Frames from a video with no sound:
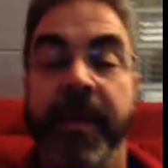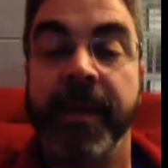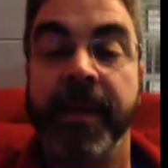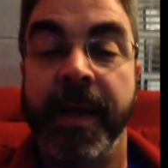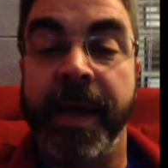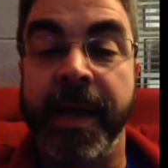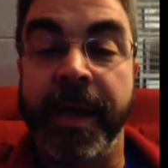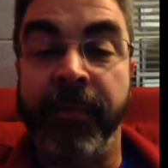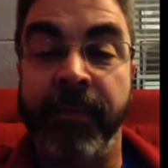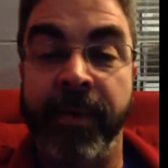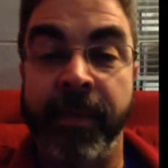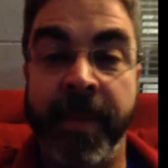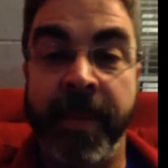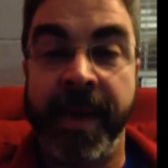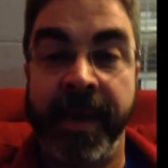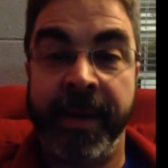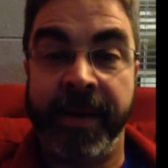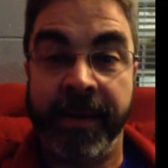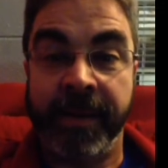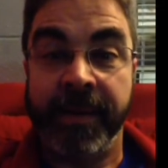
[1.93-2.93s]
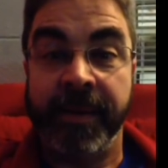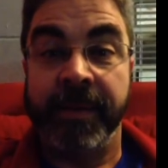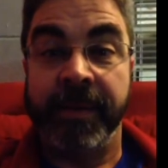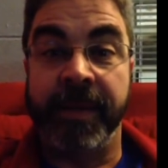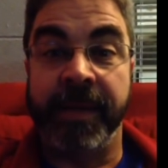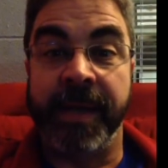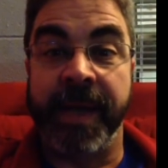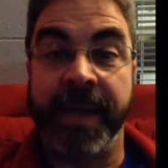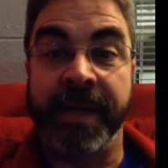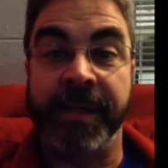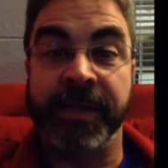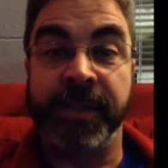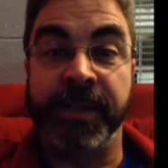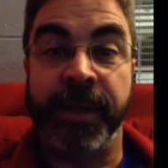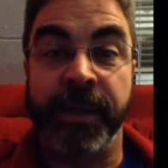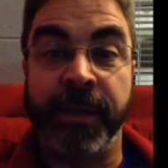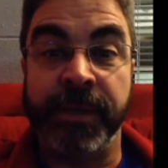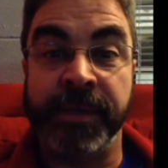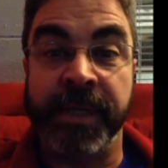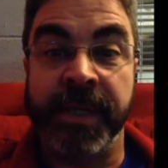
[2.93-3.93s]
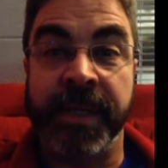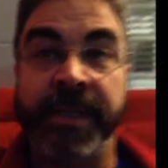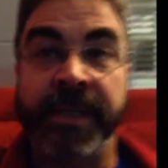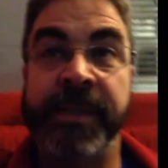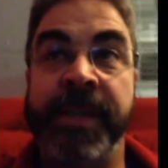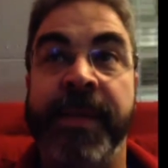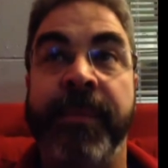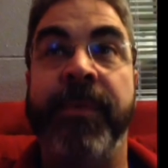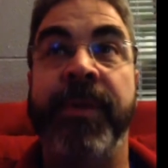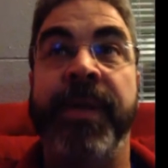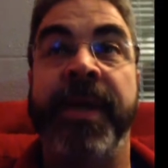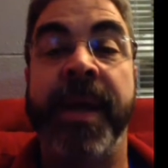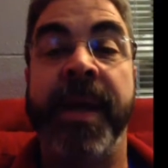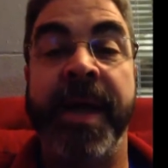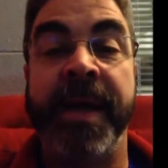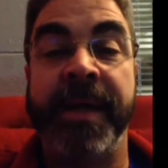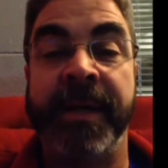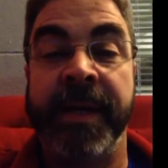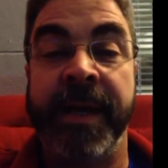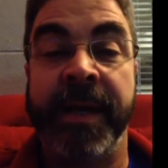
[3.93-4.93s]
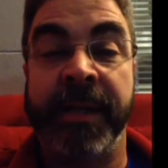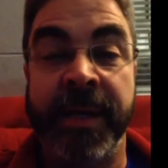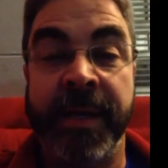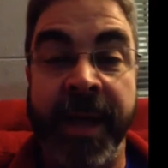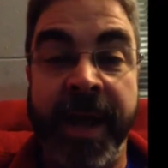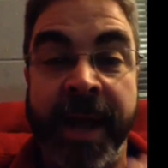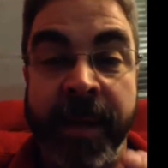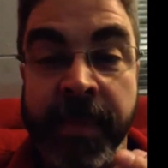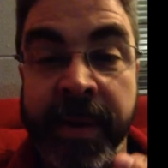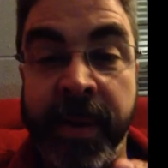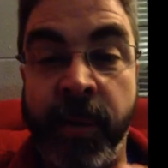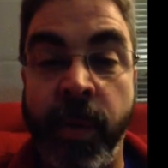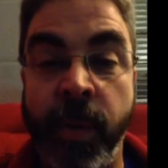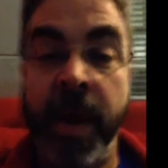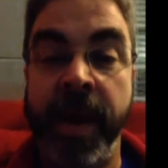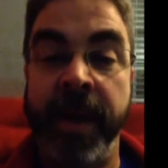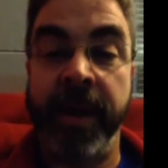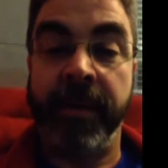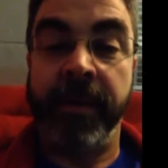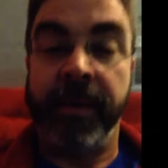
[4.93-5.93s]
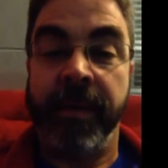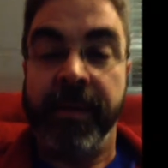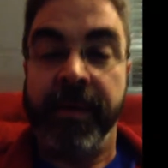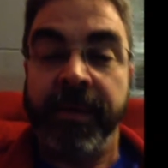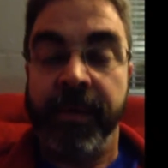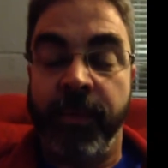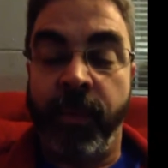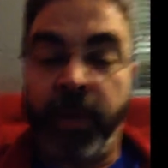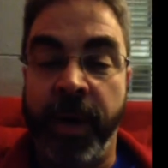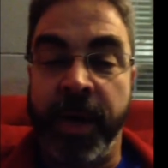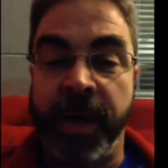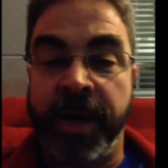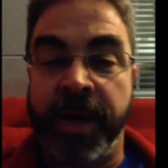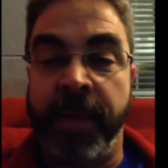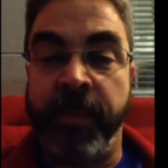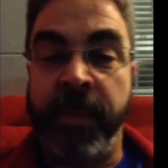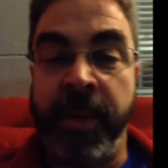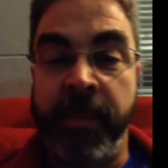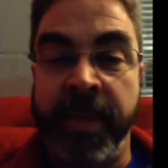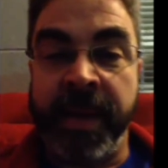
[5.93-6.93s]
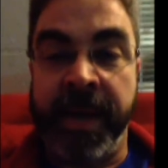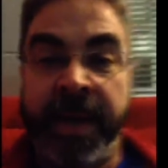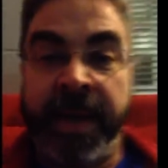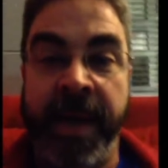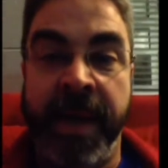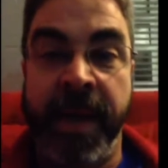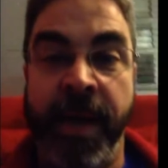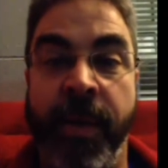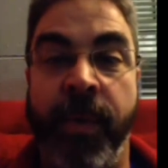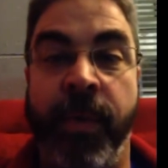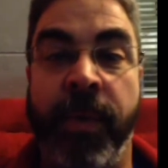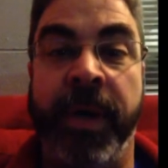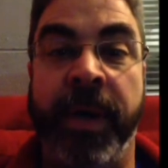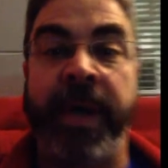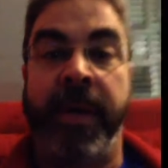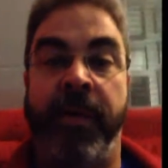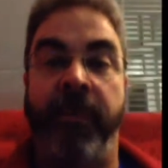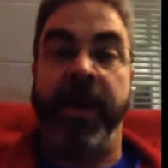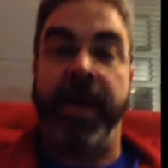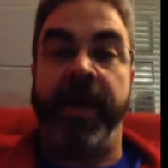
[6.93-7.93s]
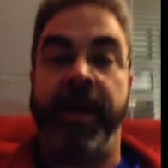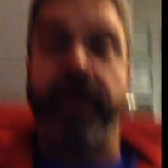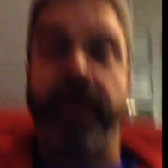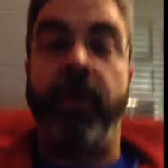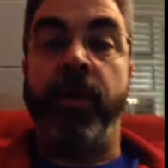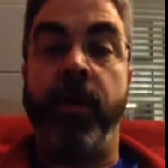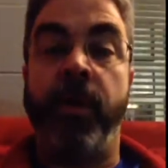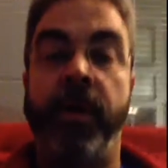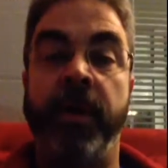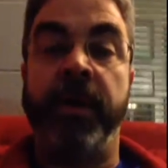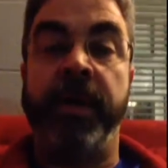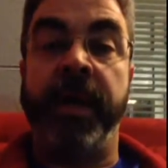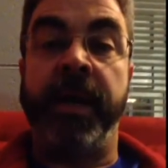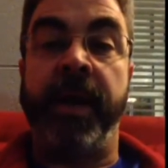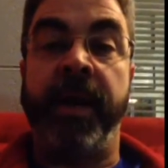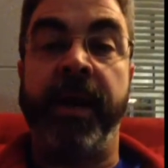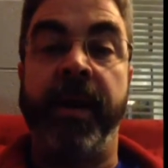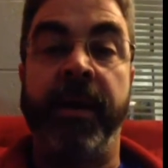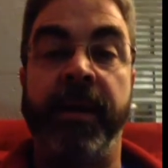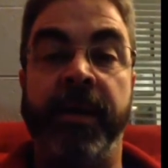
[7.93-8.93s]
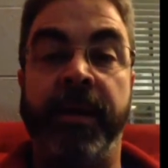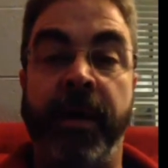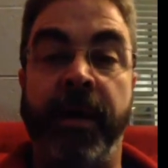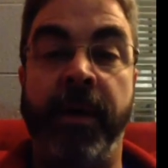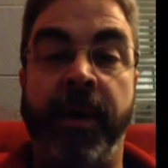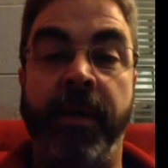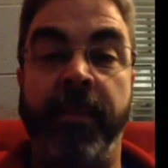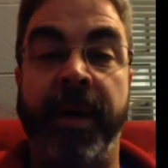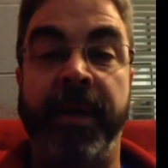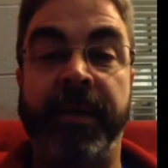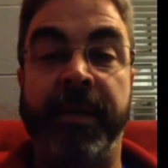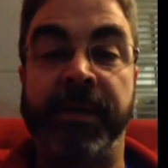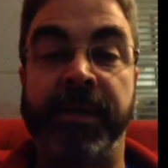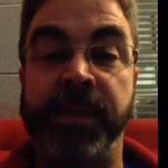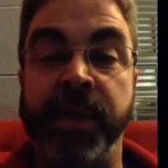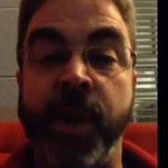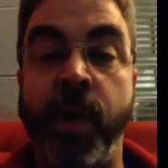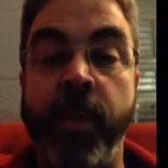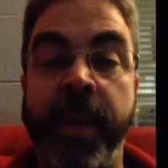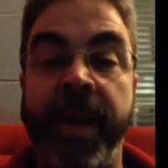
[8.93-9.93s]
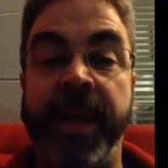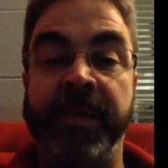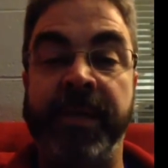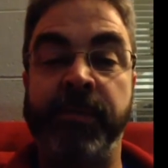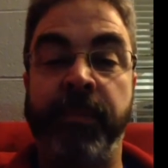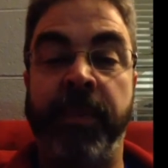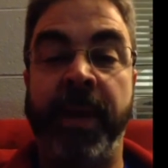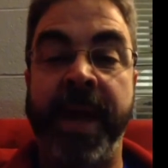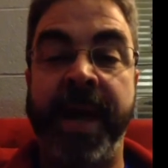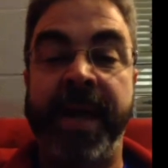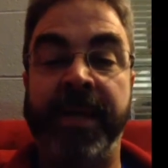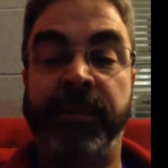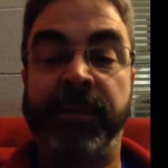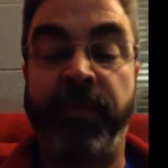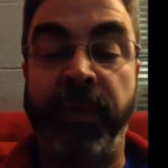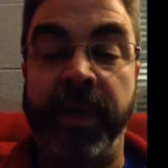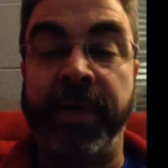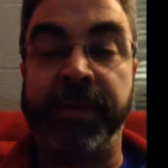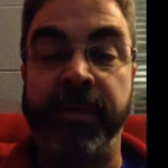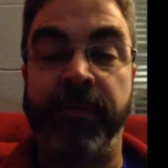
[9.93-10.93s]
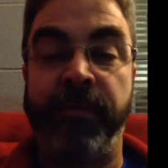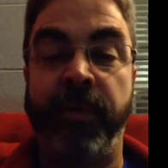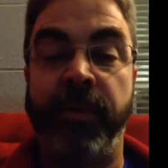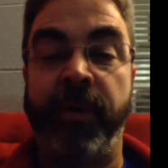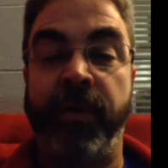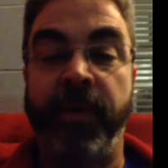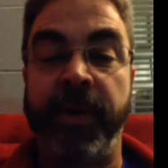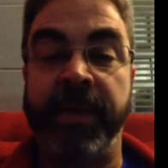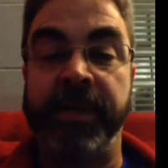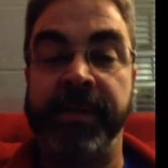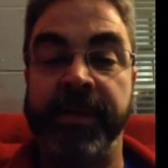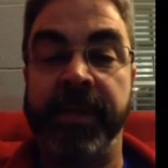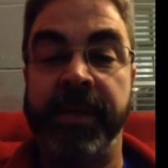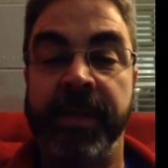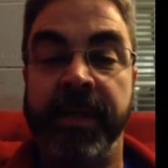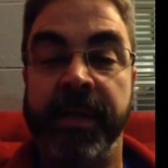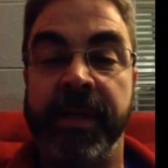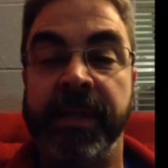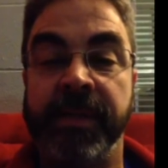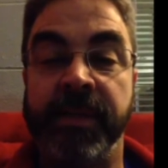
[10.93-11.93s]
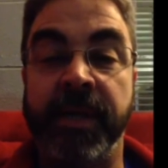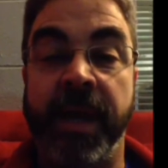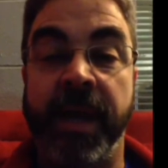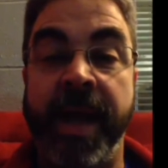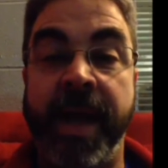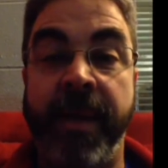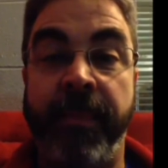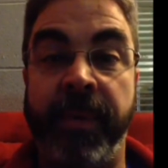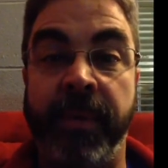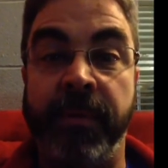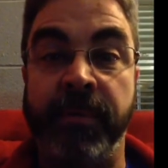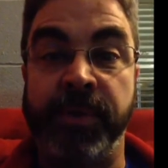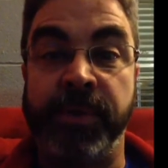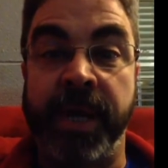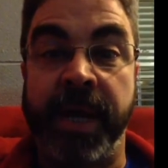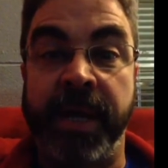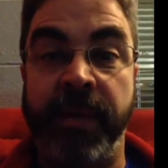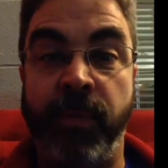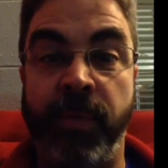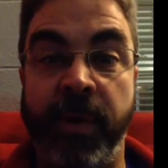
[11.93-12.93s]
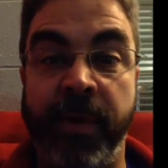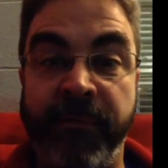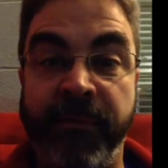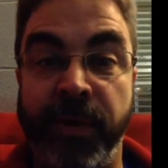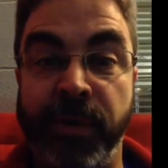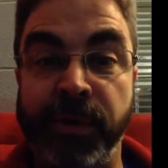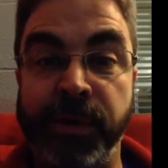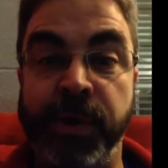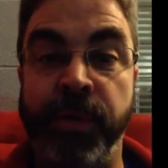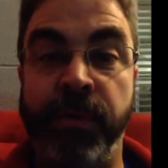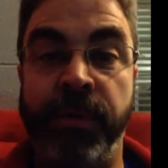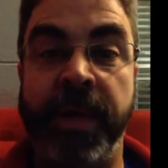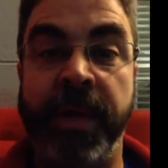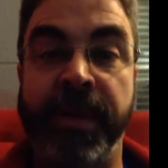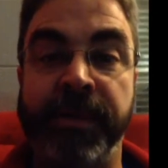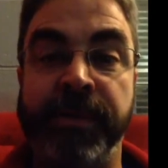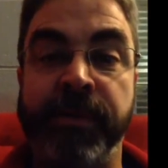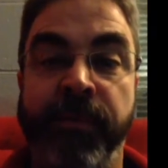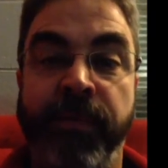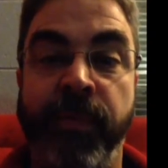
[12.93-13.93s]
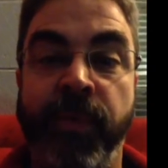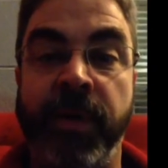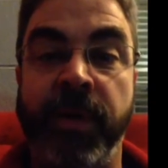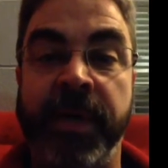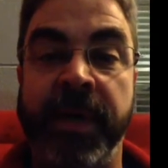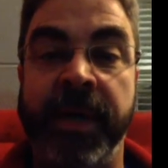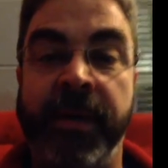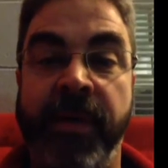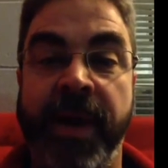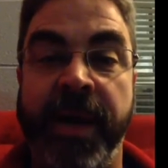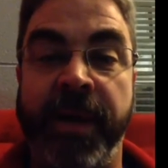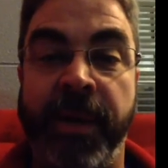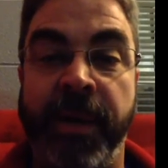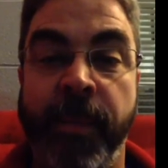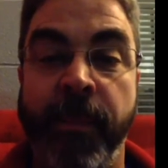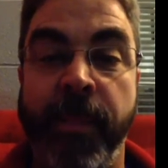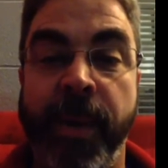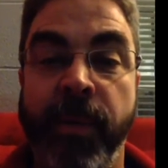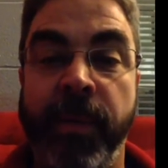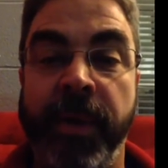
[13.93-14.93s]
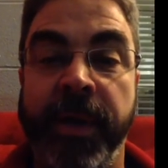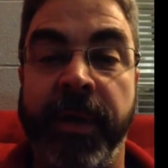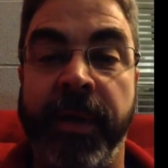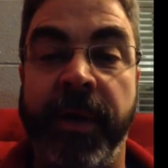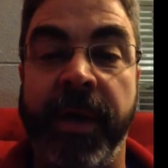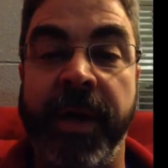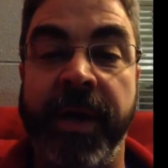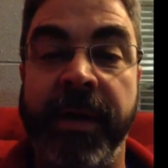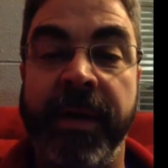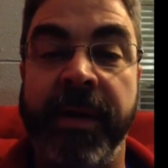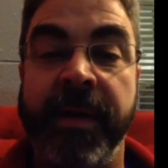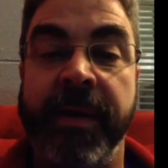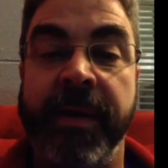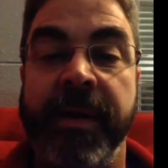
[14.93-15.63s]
Hey everybody, today is Thursday, December the 19th. I got to be quiet. We're at WBKO. We're getting ready to go on the air and talk about the Snowman Splash, Freezing for a Reason. It's going to happen on January 1st, 2014, right here in Bowling Green.